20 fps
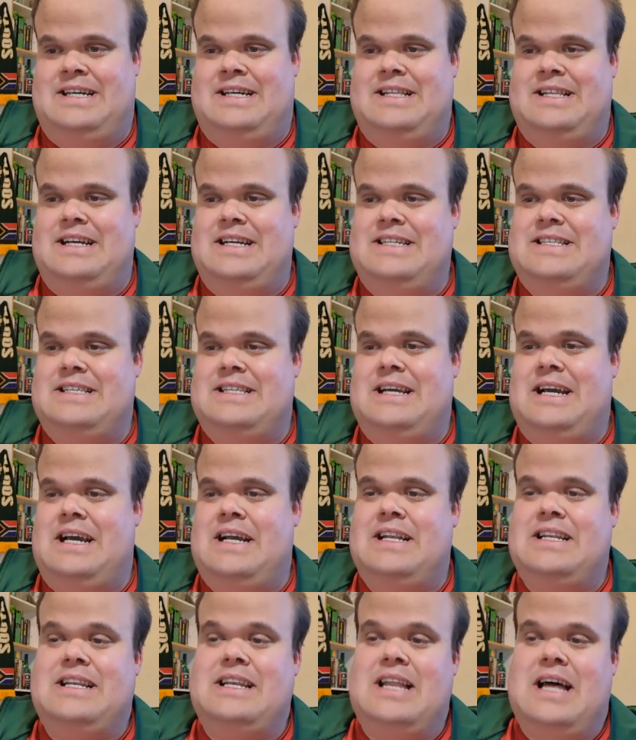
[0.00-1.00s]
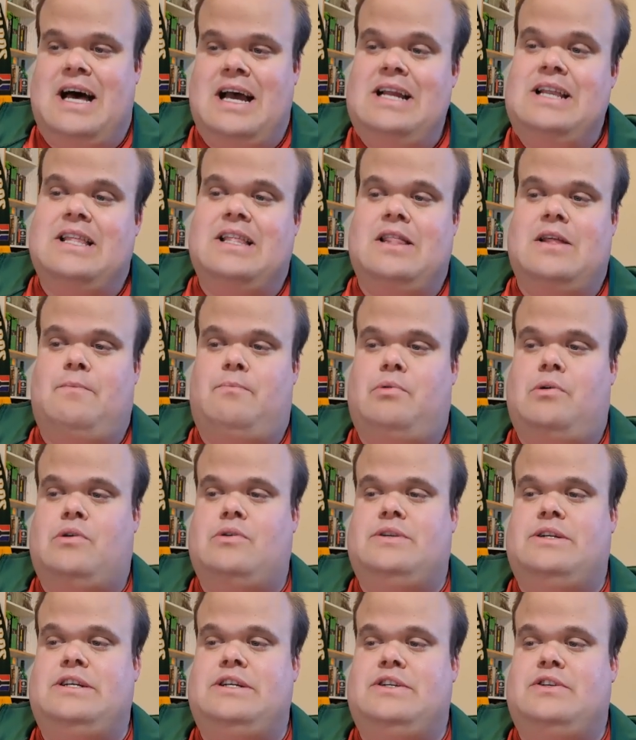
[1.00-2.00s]
They stand 9th in the Pro
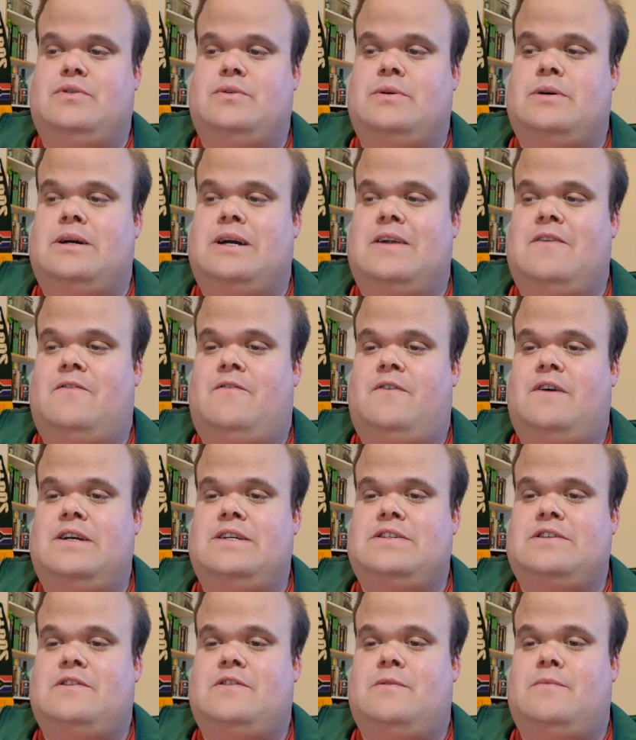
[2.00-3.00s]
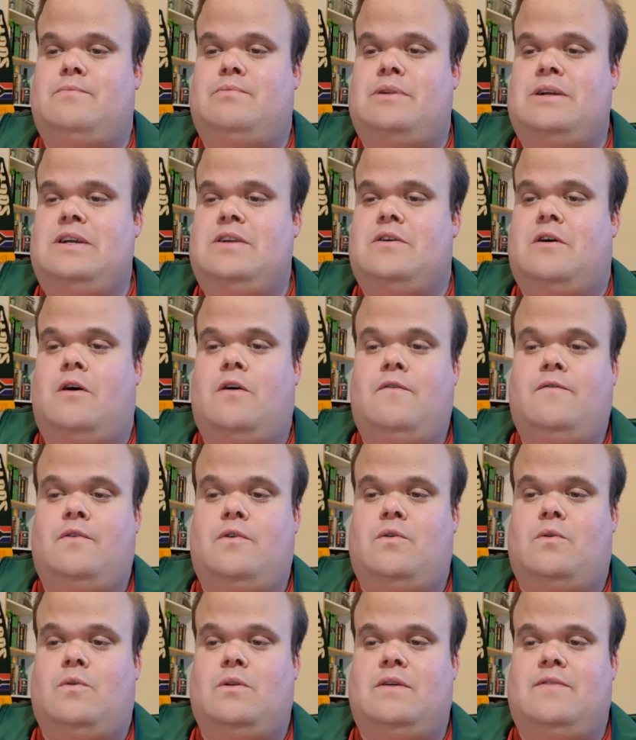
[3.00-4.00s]
D Tour and face complete
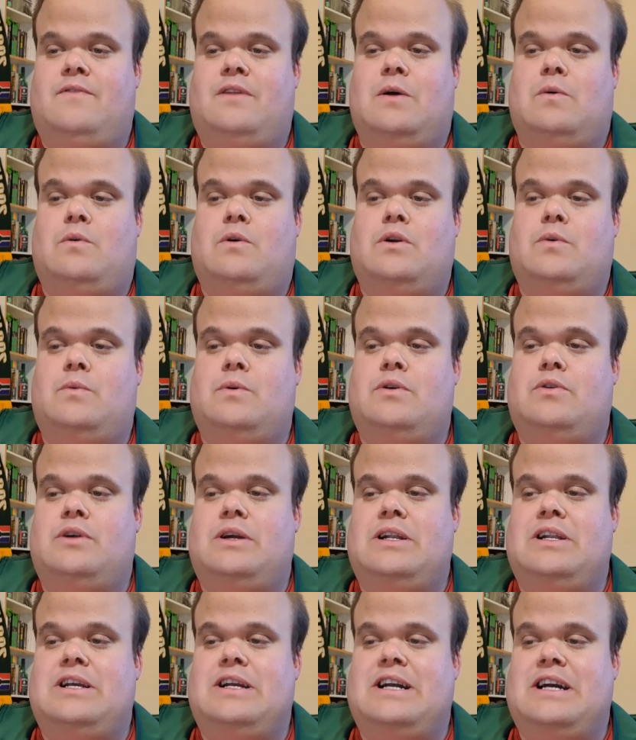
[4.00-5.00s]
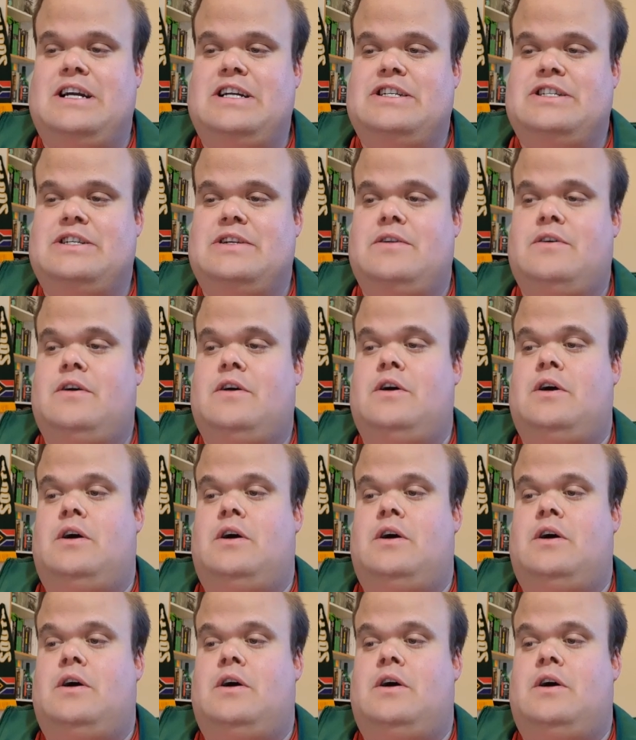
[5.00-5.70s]
overhaul if they want to win relegation